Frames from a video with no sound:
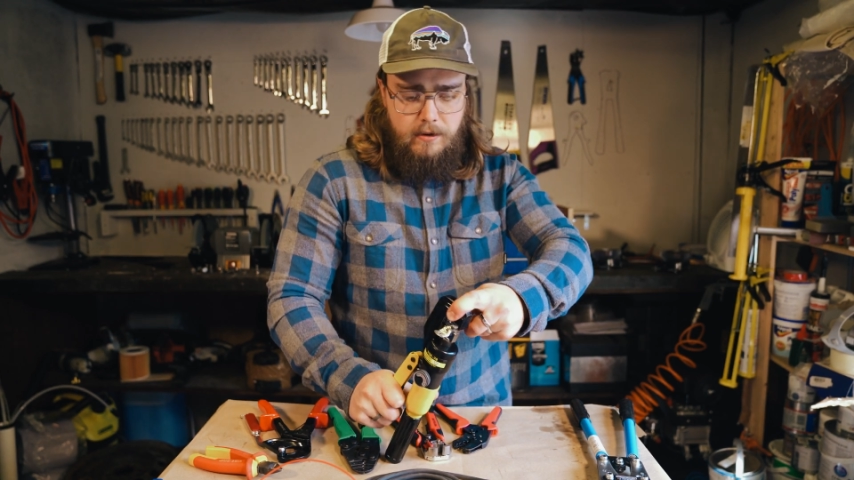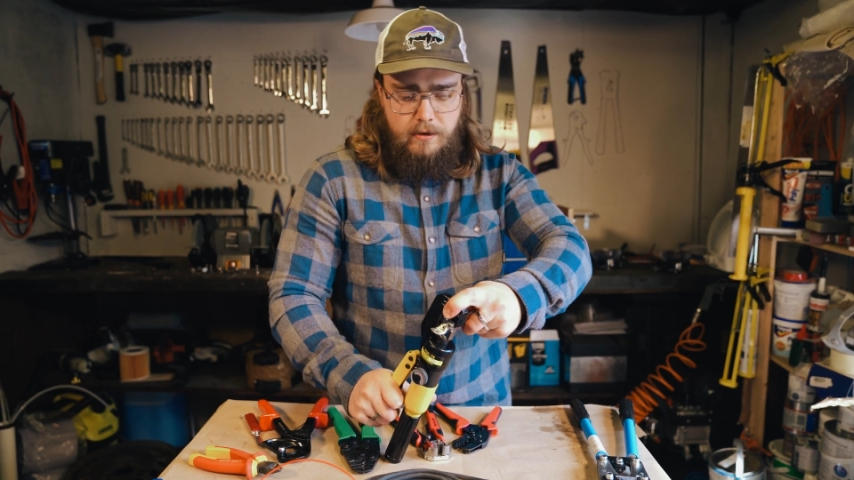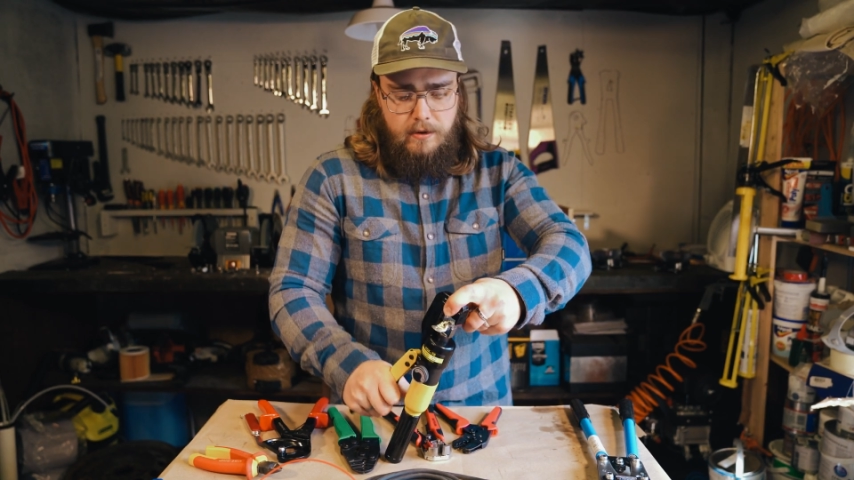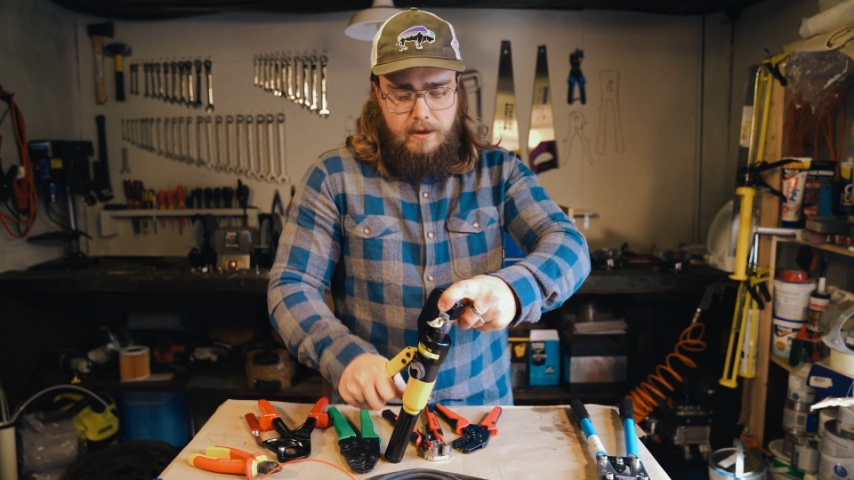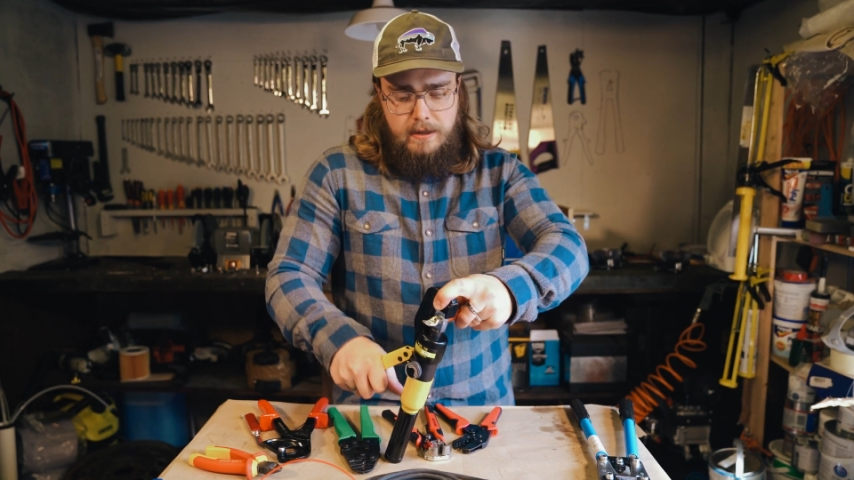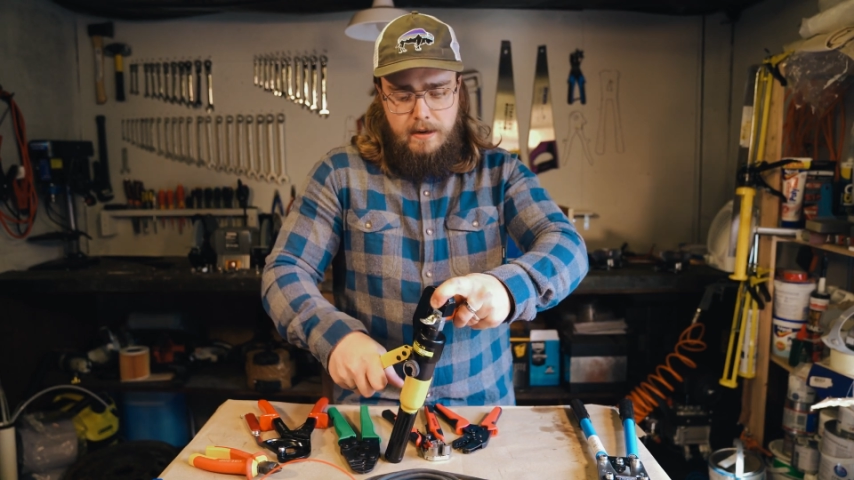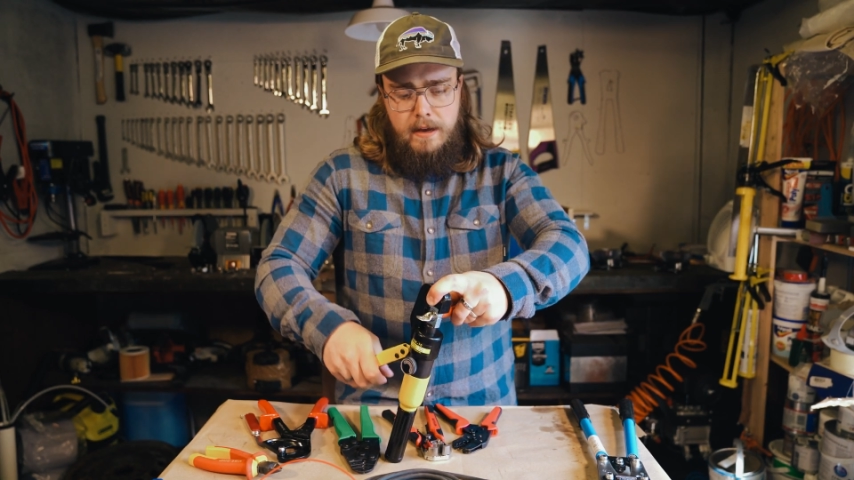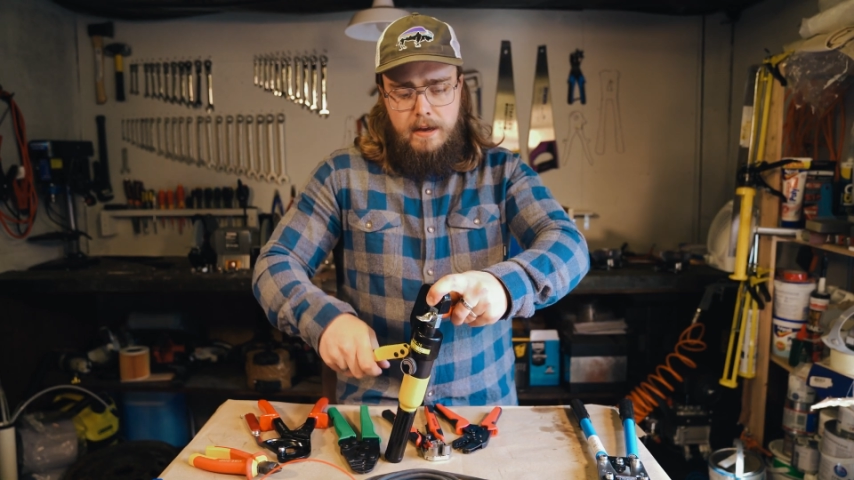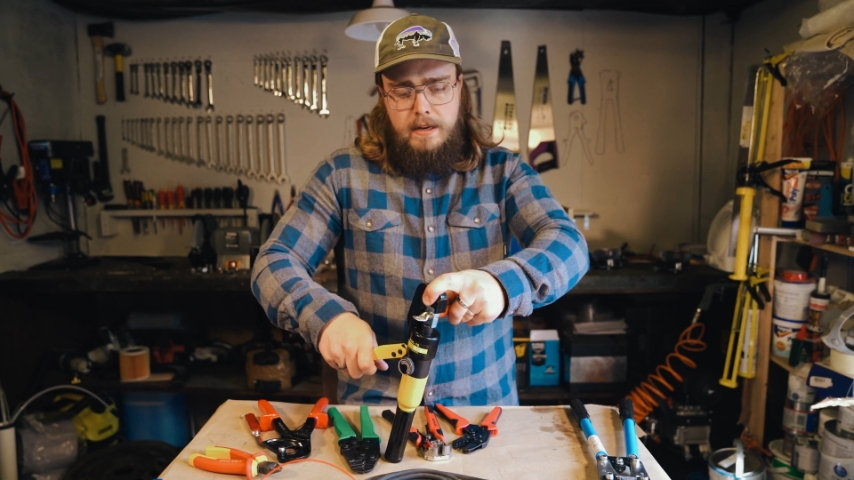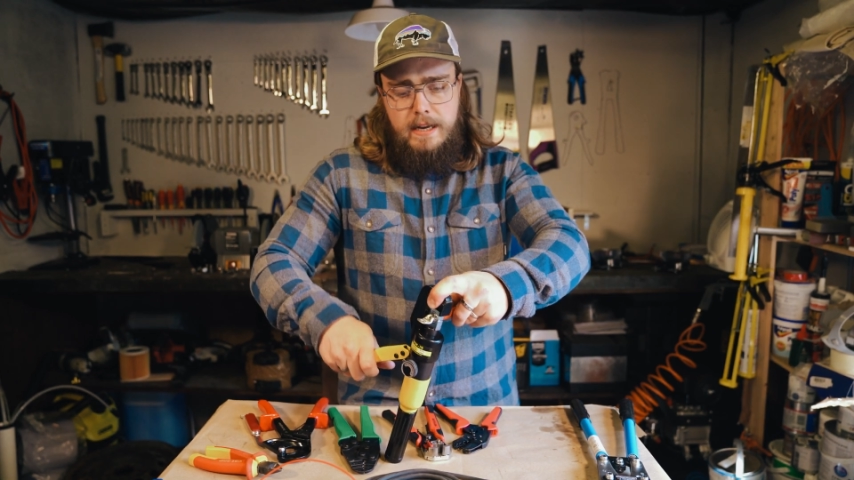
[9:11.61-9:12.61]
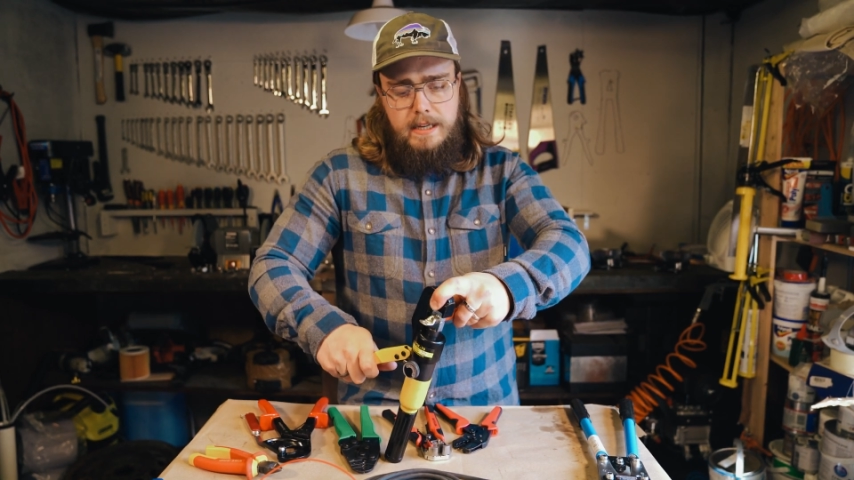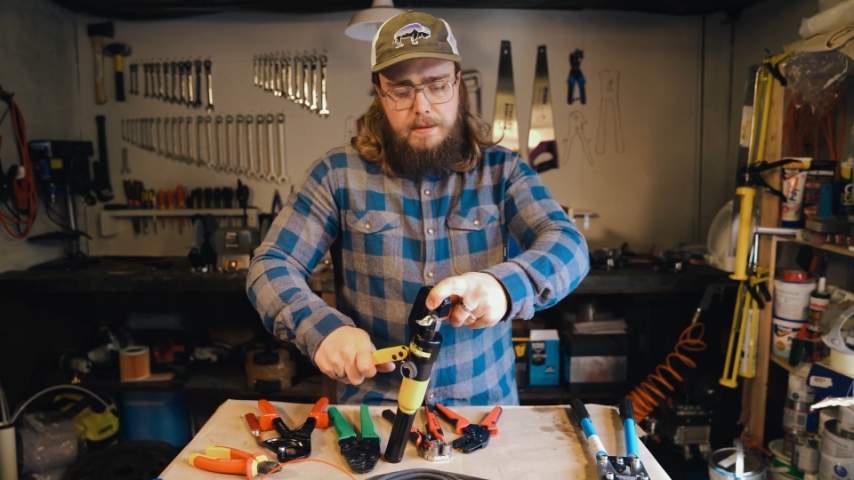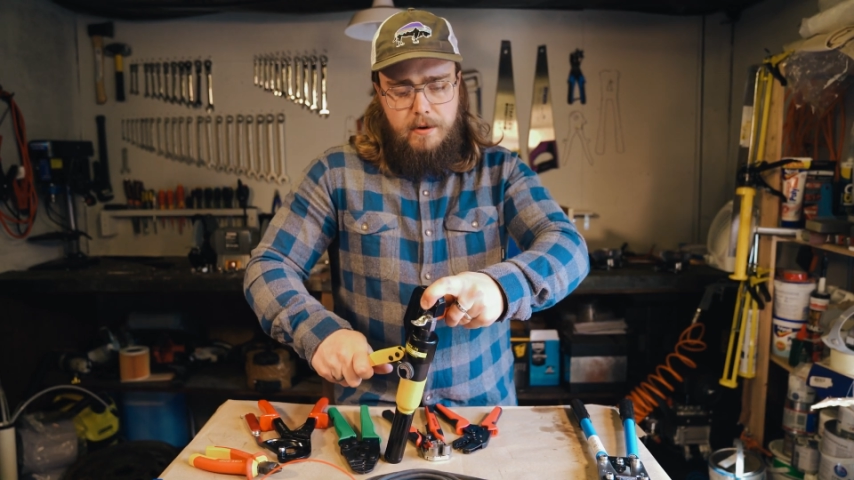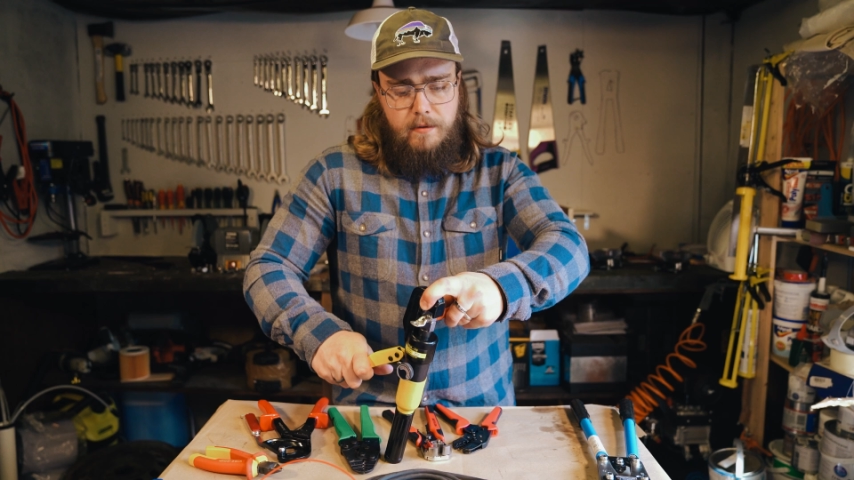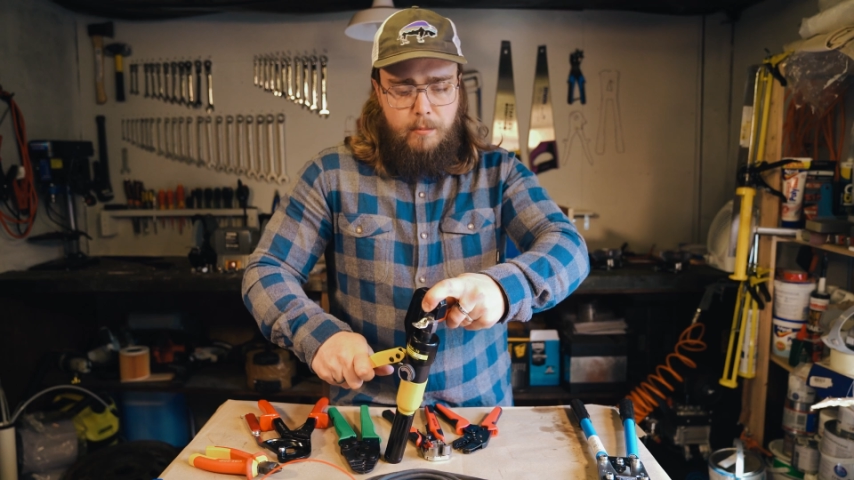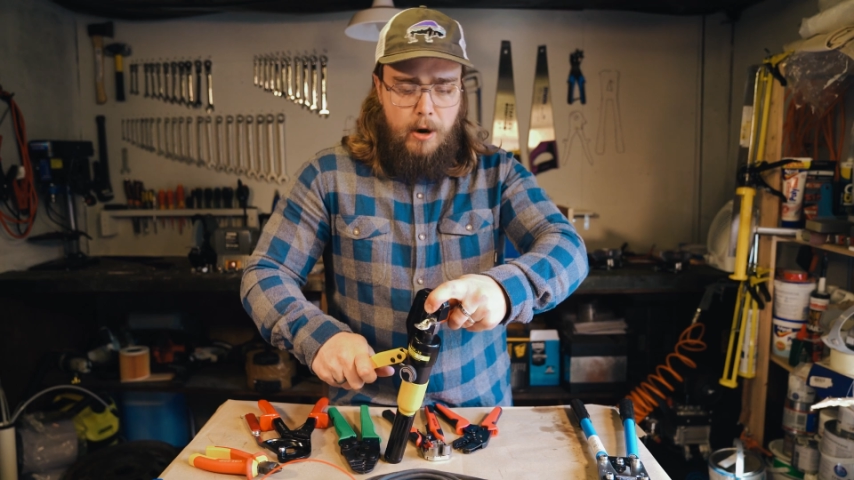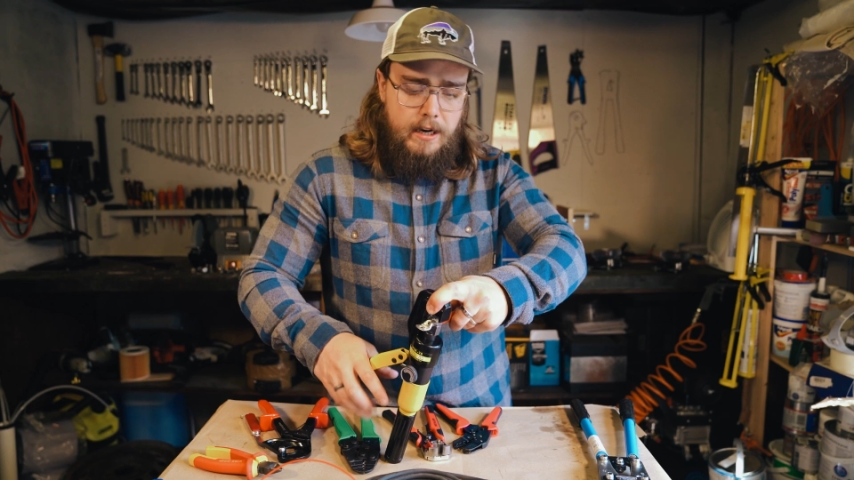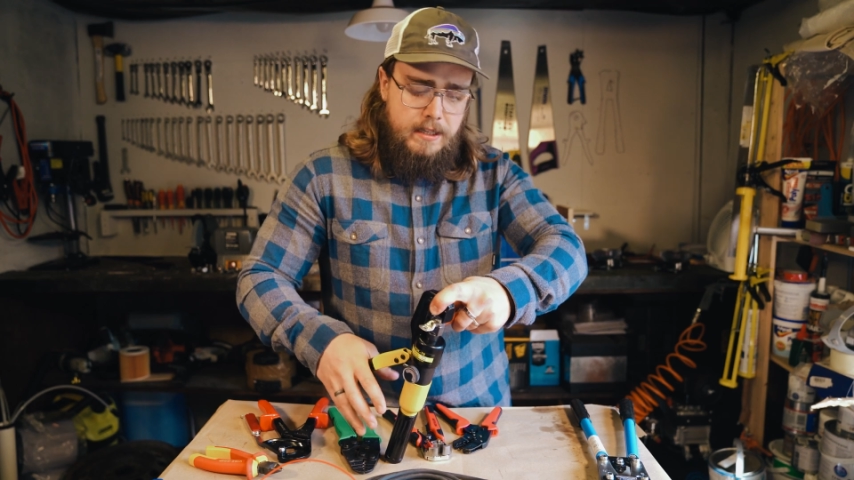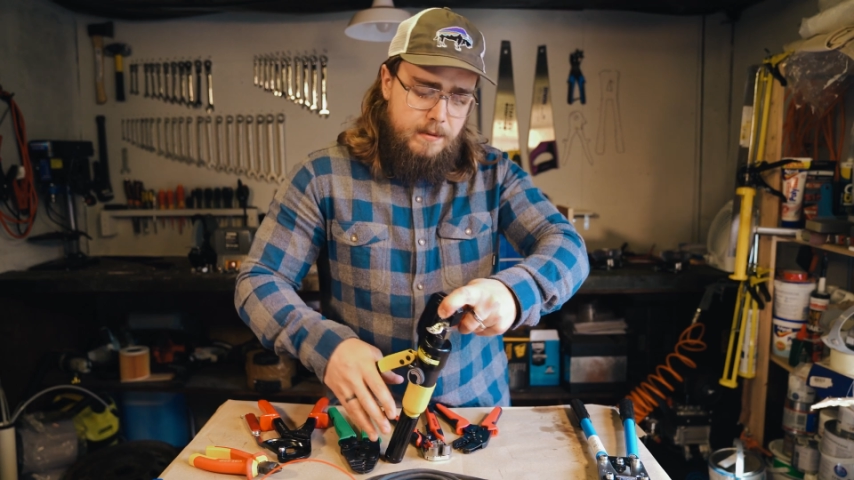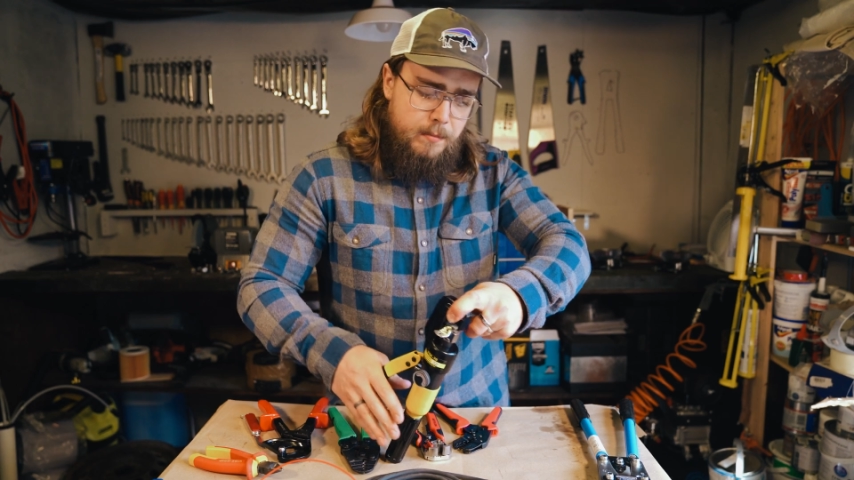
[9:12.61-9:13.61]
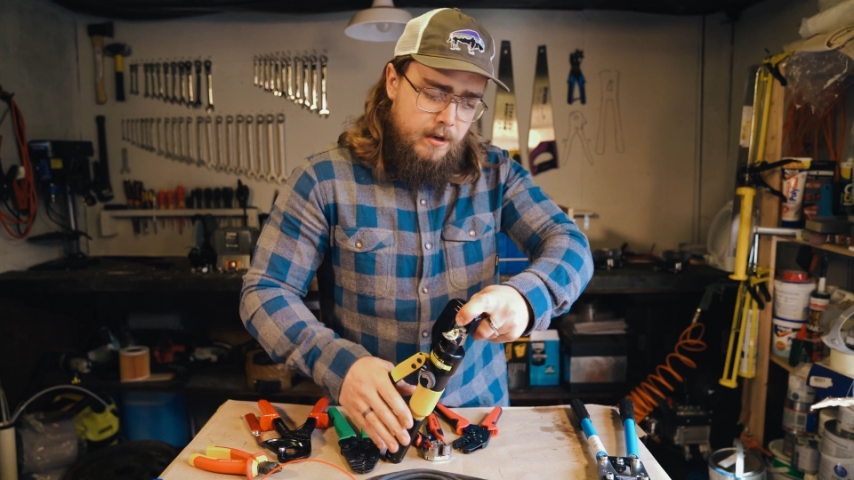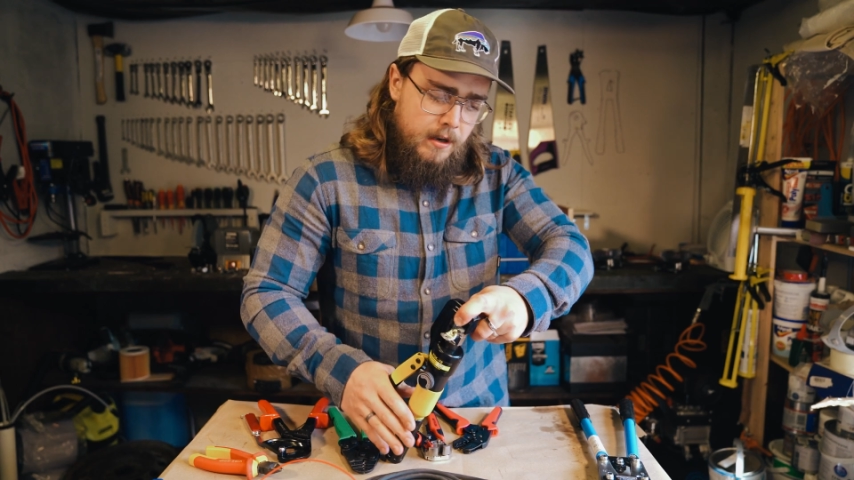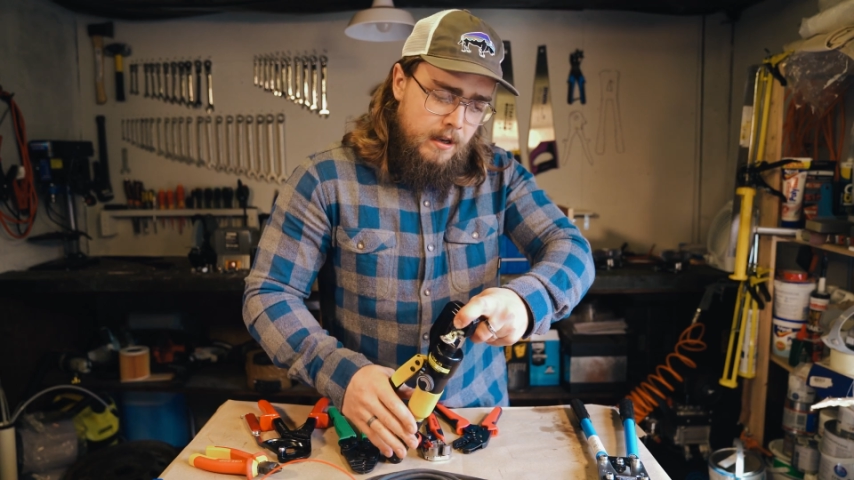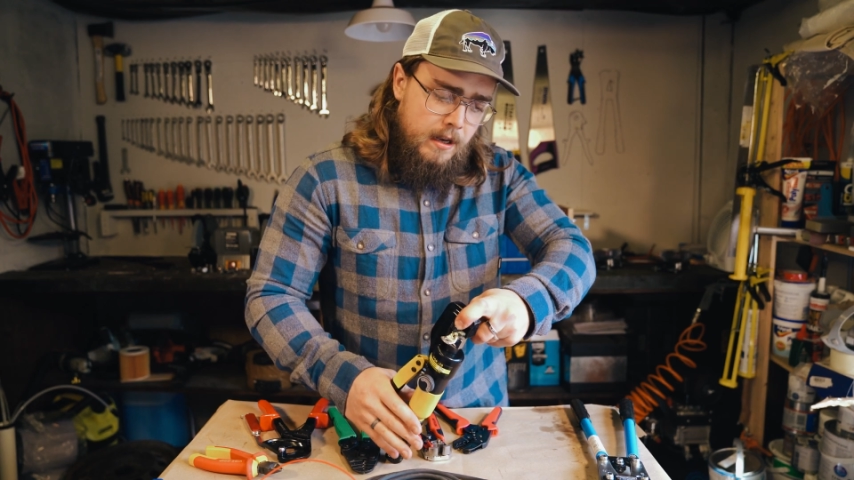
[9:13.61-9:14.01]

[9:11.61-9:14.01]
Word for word: you, it takes a bit of practice, but